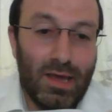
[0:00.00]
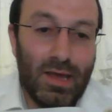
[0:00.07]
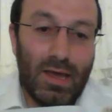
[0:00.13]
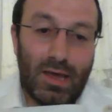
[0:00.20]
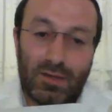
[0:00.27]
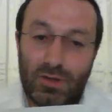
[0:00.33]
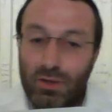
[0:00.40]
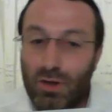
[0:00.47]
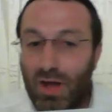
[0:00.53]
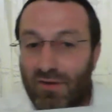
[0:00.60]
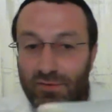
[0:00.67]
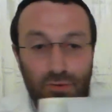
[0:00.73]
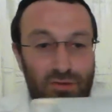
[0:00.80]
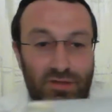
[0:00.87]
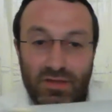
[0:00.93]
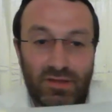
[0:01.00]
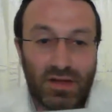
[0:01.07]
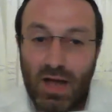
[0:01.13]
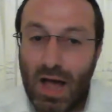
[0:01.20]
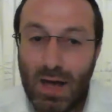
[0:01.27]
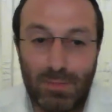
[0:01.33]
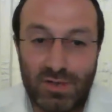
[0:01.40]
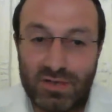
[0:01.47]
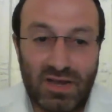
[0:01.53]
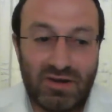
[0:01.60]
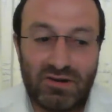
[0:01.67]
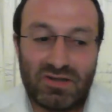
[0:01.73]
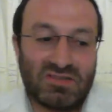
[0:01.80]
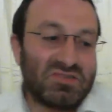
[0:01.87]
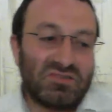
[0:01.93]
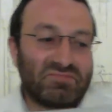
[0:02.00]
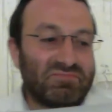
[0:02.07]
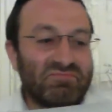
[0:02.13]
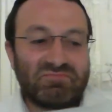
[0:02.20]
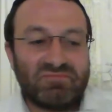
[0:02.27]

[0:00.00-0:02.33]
And I've looked in the commentaries,